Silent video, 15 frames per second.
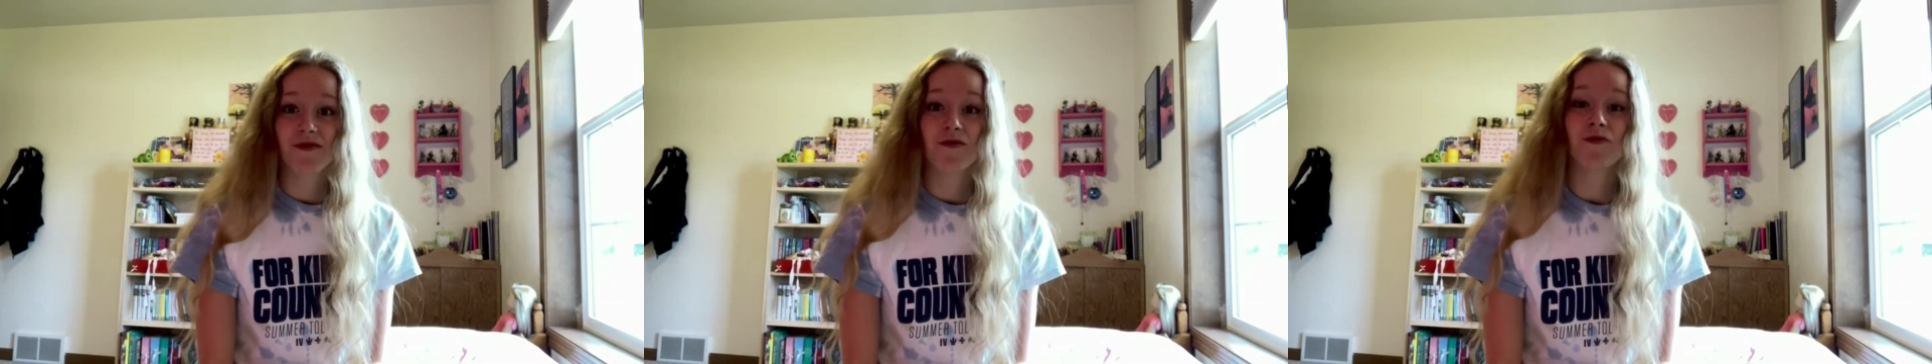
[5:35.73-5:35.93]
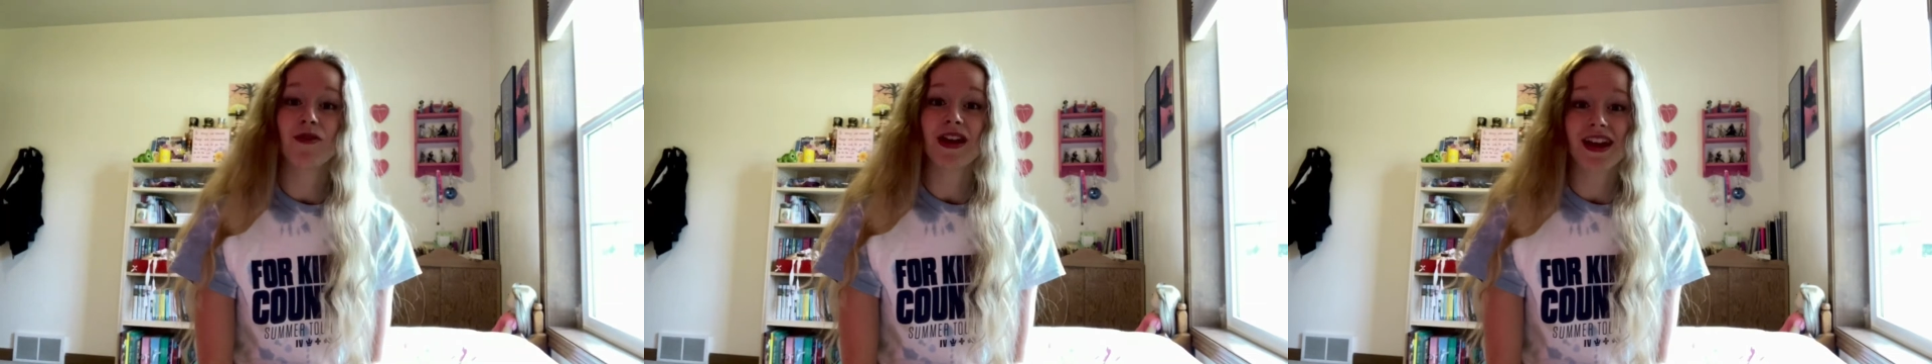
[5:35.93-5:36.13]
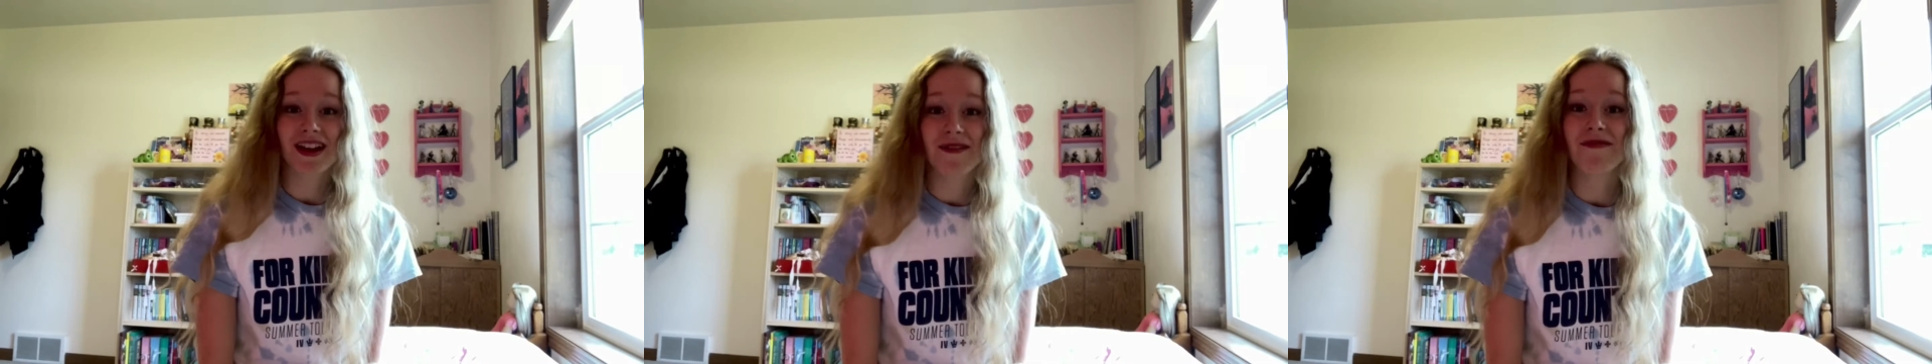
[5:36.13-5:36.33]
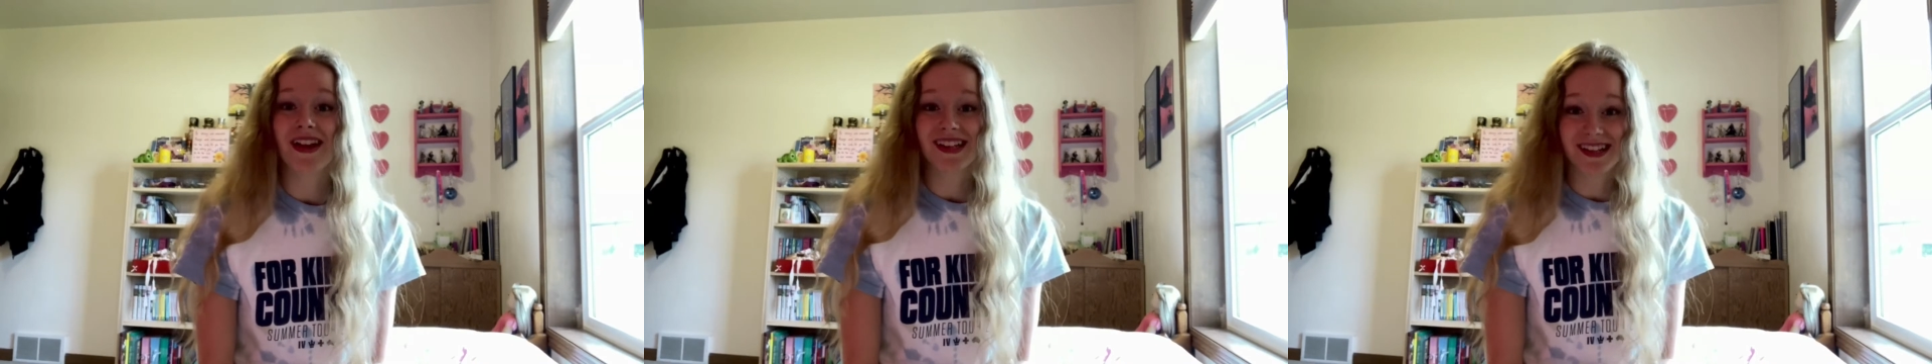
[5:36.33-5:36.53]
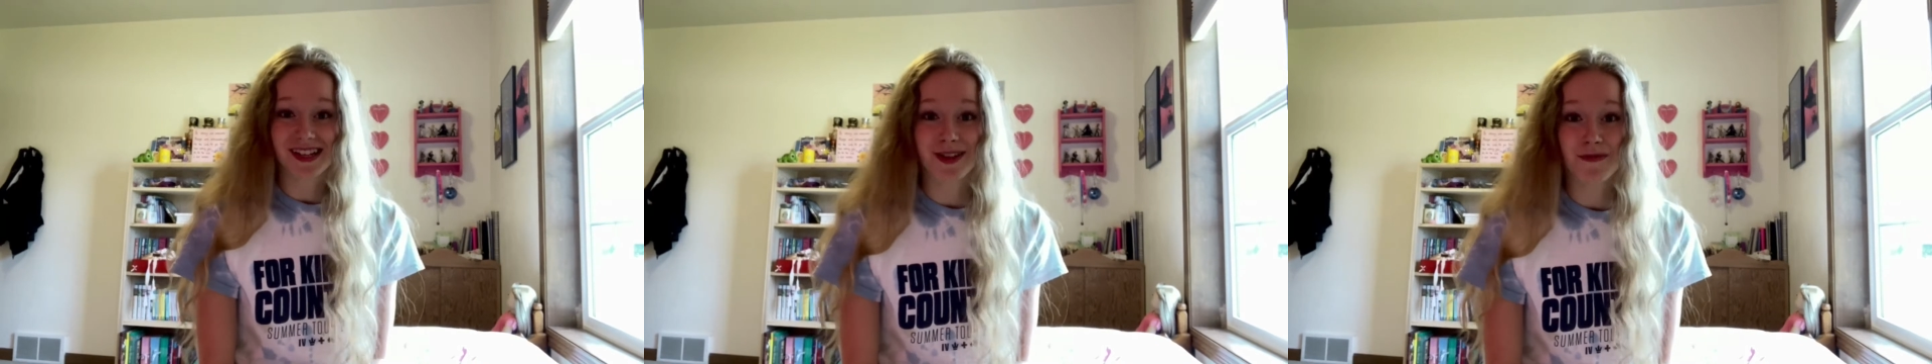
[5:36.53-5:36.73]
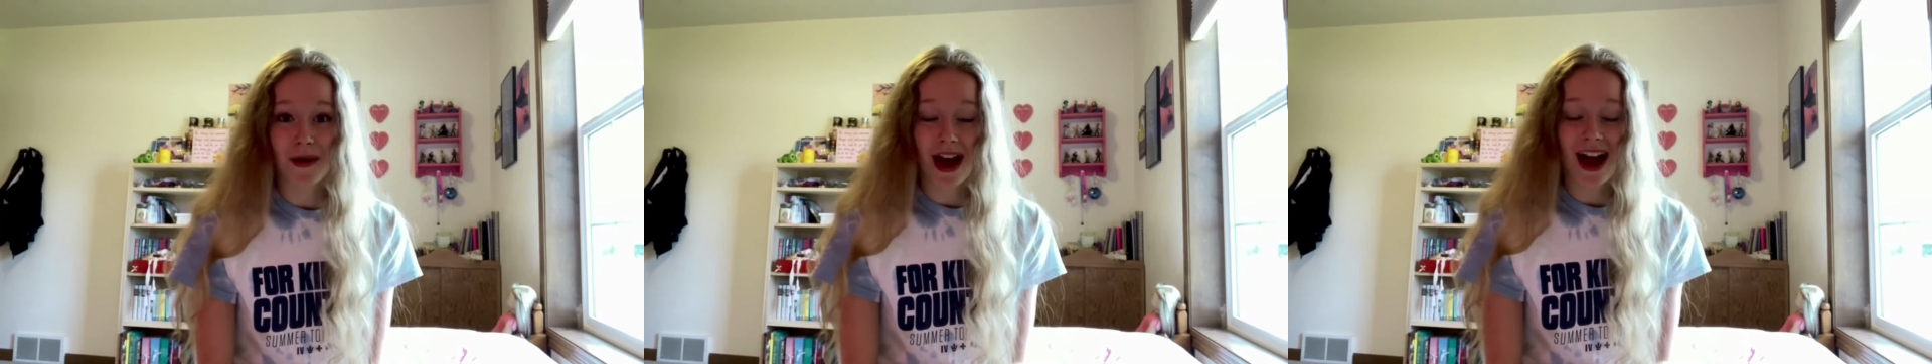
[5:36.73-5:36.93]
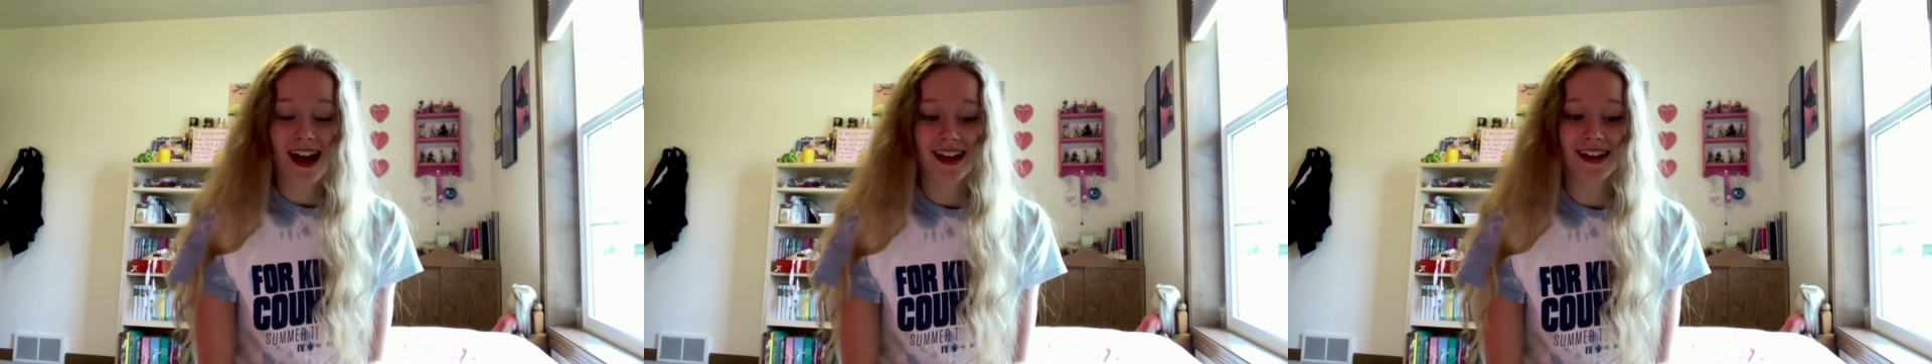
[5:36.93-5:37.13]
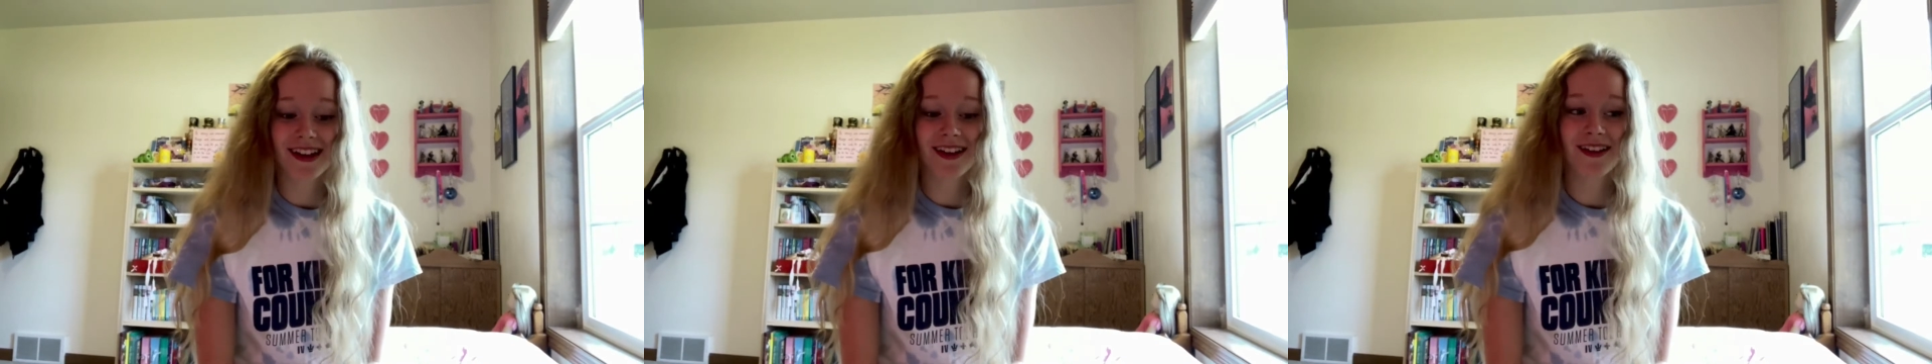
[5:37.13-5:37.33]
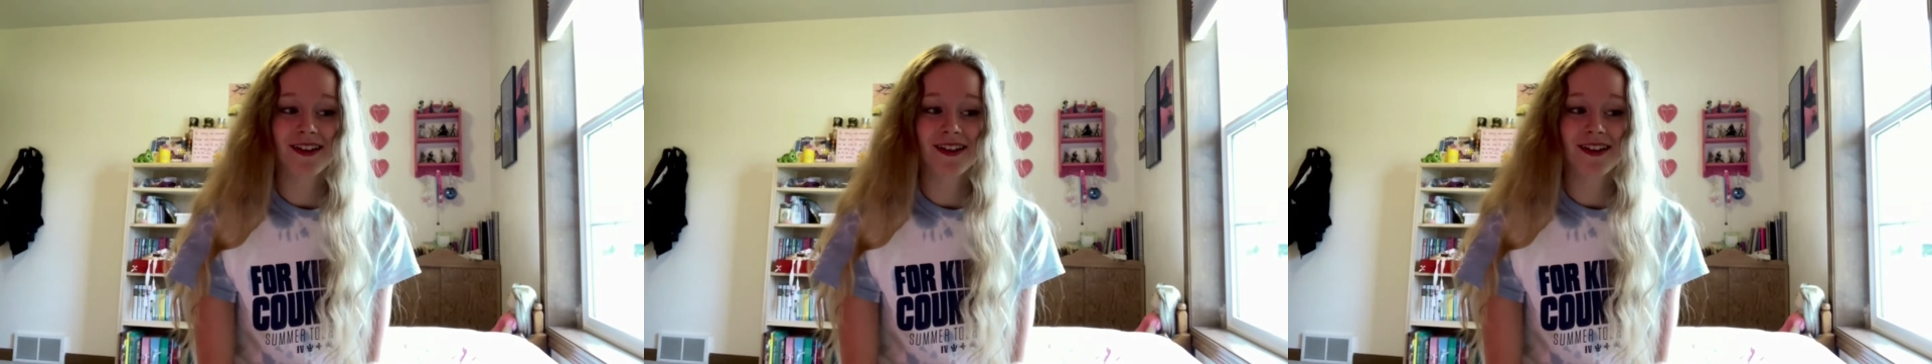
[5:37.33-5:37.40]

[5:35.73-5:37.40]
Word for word: we get a message back